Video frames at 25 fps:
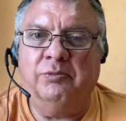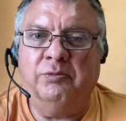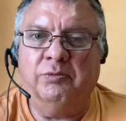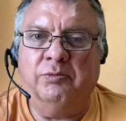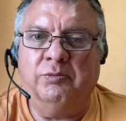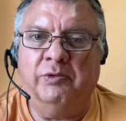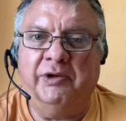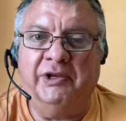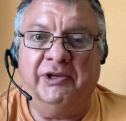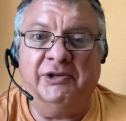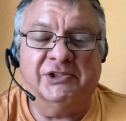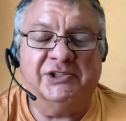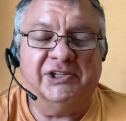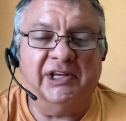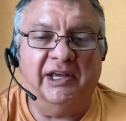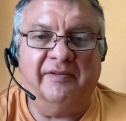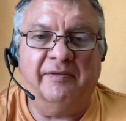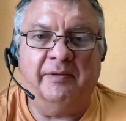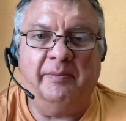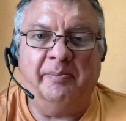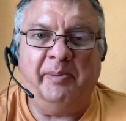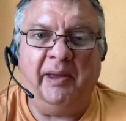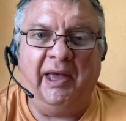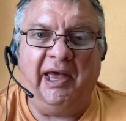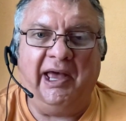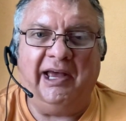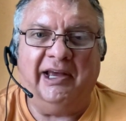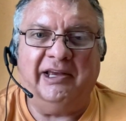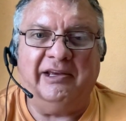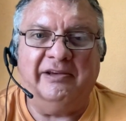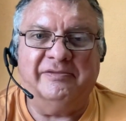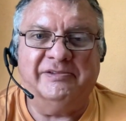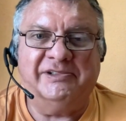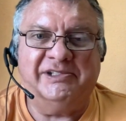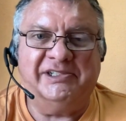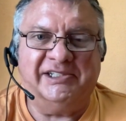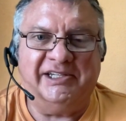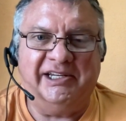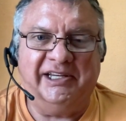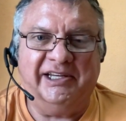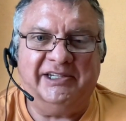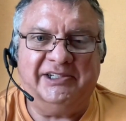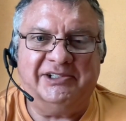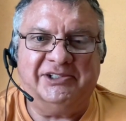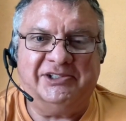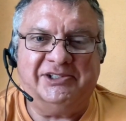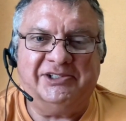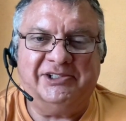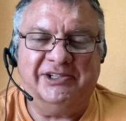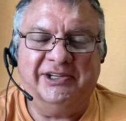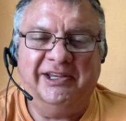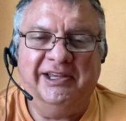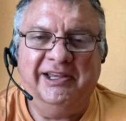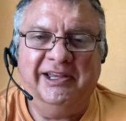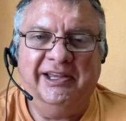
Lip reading: We used to have a pack of six.